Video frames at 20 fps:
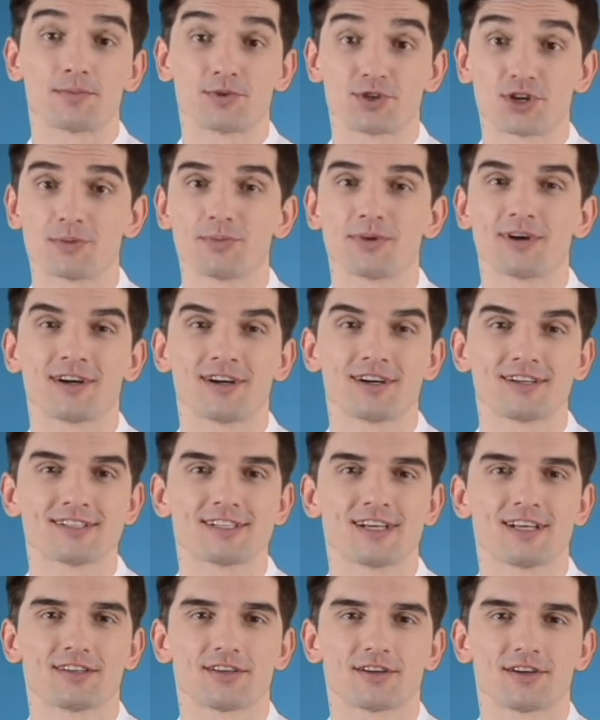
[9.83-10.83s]
German Heart
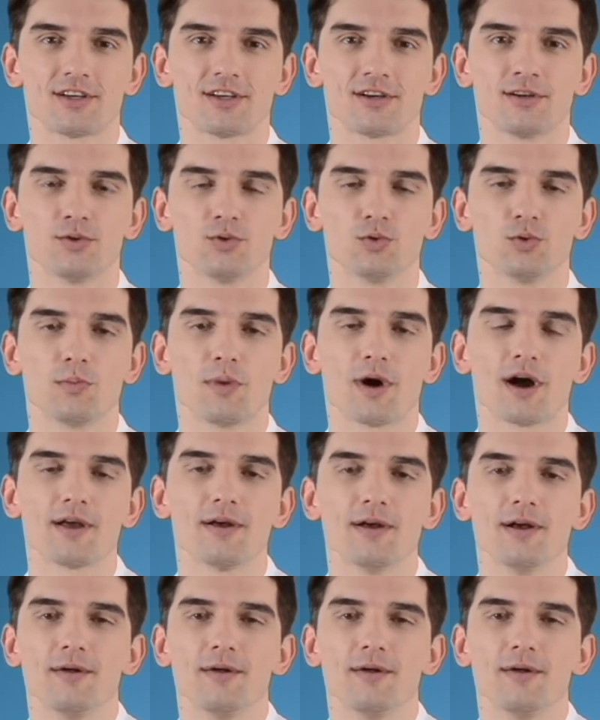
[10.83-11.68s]
Center here in Dubai.